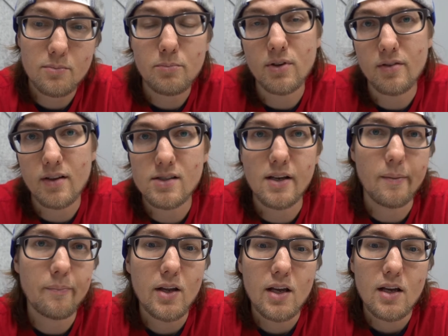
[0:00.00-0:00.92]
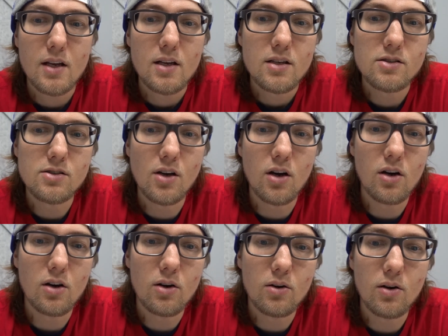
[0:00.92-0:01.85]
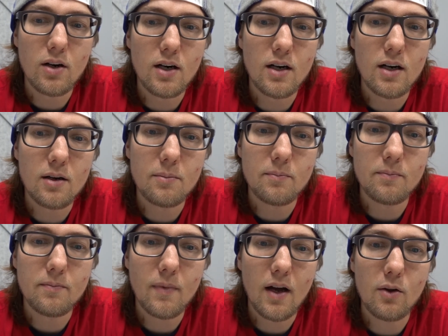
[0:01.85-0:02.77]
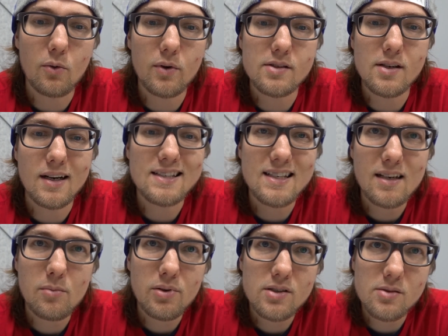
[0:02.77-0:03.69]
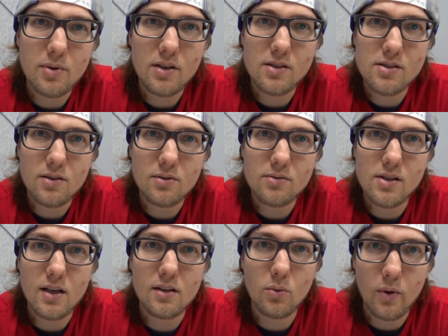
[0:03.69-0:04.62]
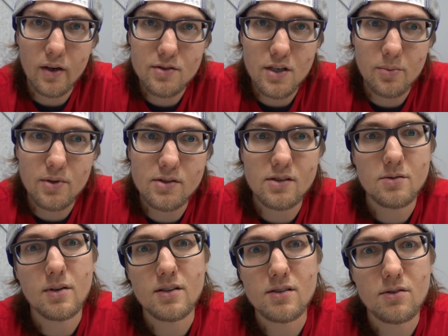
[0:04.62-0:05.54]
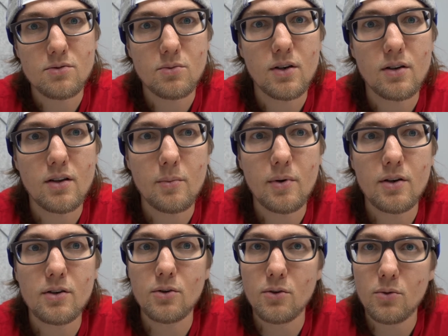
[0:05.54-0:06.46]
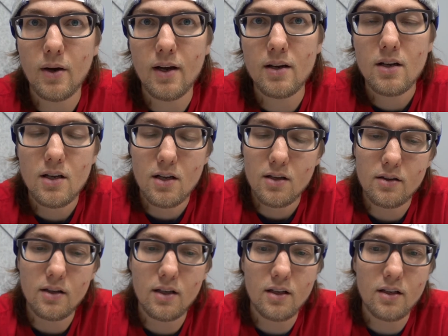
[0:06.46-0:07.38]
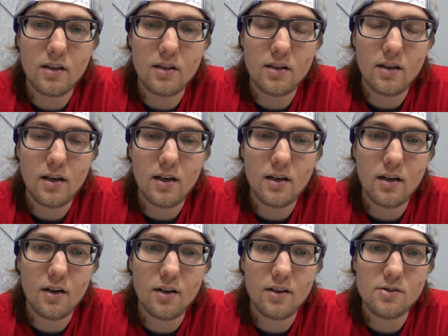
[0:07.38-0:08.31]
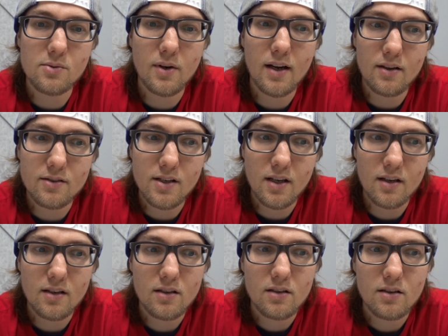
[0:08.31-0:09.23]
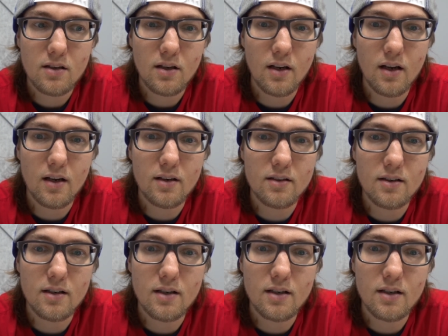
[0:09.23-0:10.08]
believe that's it. So the reason I didn't put Spirit Stones on the Wave Serpents is because I was running them under Uthway. The Guardians were Alatech, and